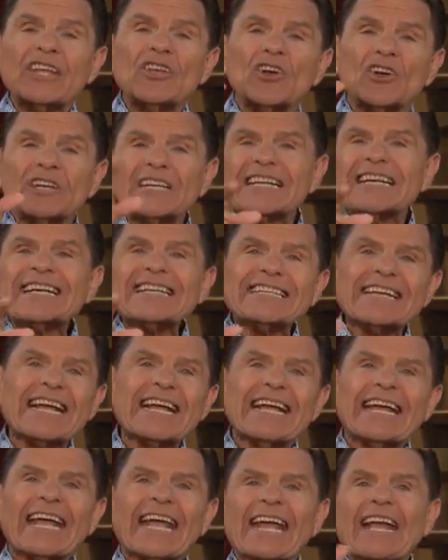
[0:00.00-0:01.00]
you're not
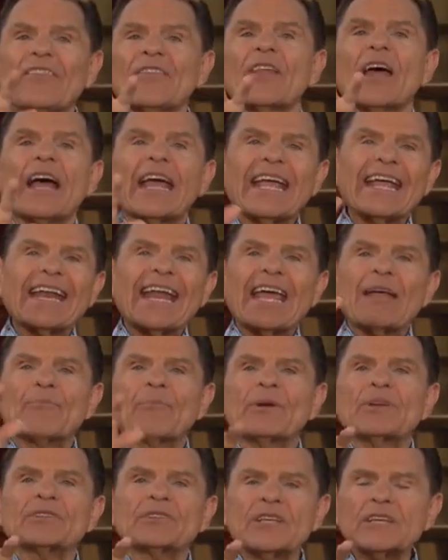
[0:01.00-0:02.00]
in, in a
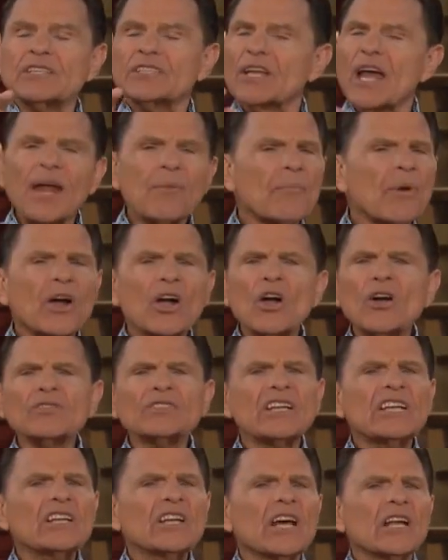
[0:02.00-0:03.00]
position, not because
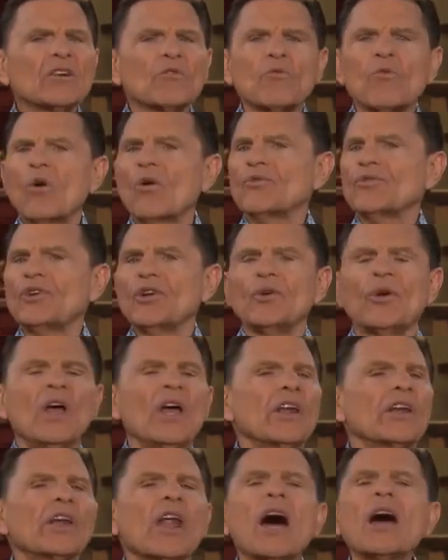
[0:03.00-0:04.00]
he doesn't want to,
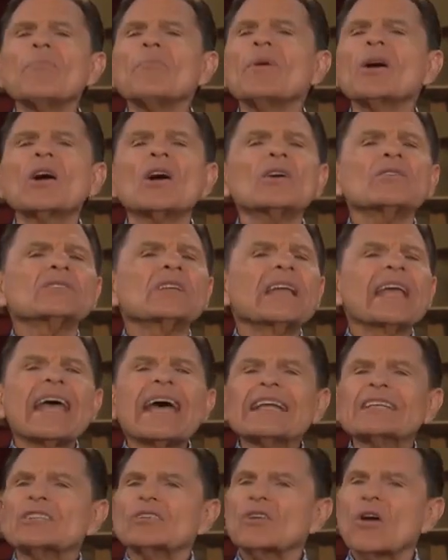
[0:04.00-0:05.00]
not because he
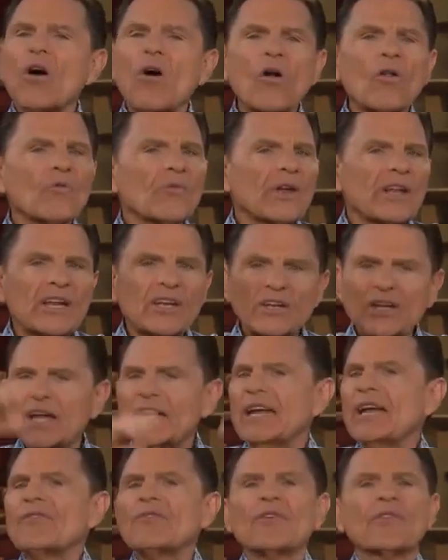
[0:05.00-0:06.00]
hasn't already
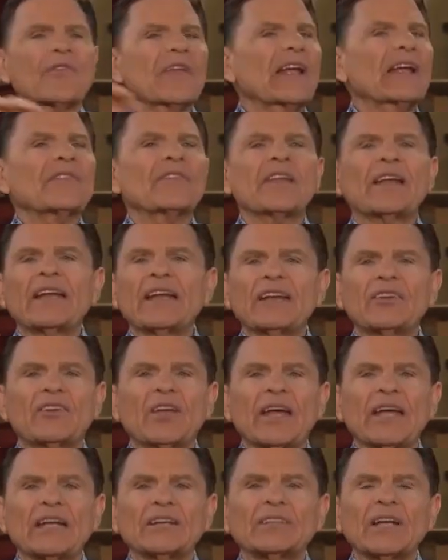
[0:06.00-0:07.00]
done everything that it
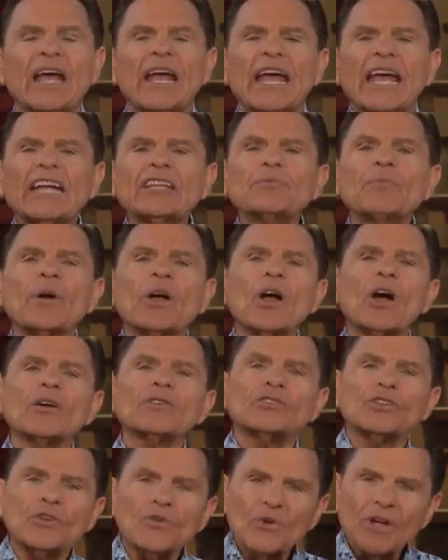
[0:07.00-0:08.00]
takes. It's
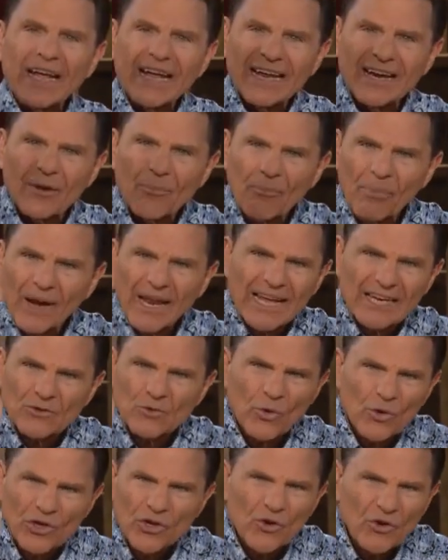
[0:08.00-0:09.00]
because you're in a place
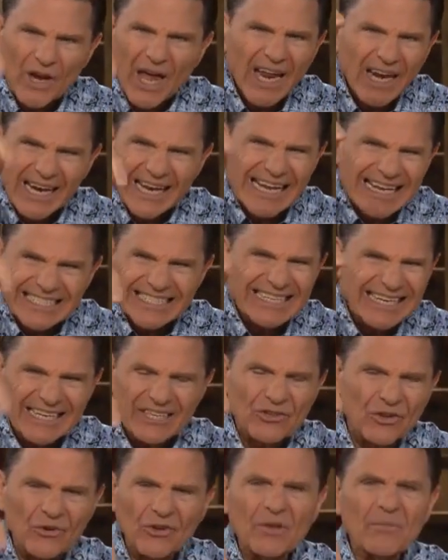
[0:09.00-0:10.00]
where you're not
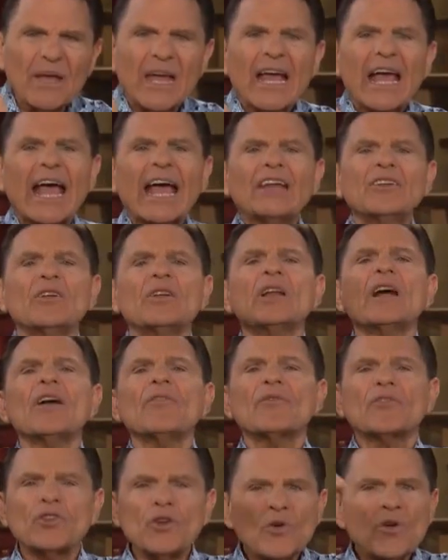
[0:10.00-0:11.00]
listening to him and you're
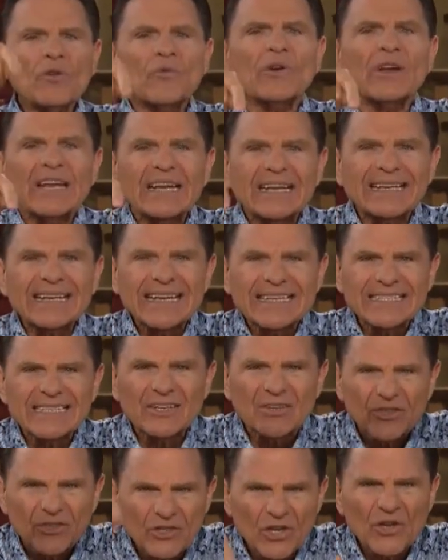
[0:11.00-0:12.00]
not doing what he tells you
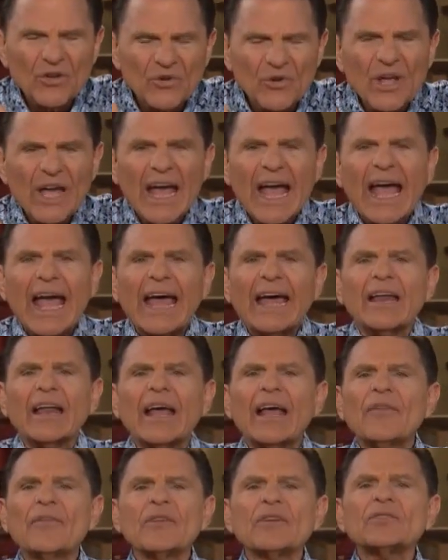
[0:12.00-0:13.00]
to do, and,
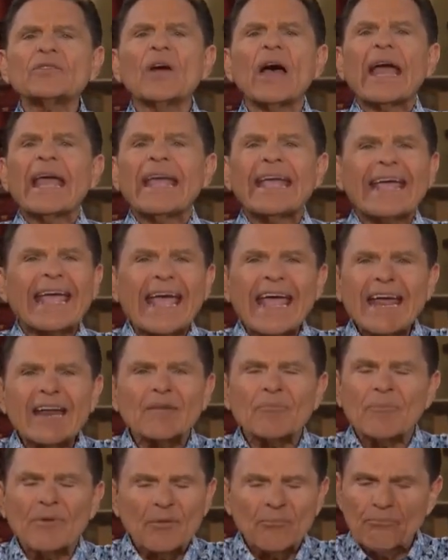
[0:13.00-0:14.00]
and he can't
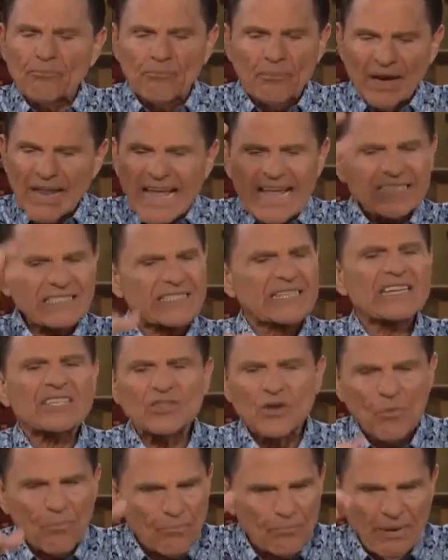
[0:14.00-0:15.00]
bless
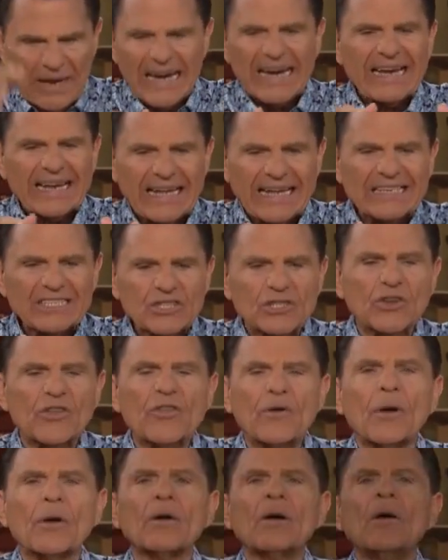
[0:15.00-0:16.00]
disobedience to
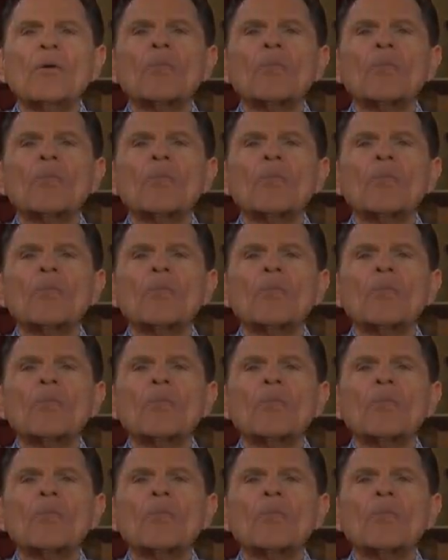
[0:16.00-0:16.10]
the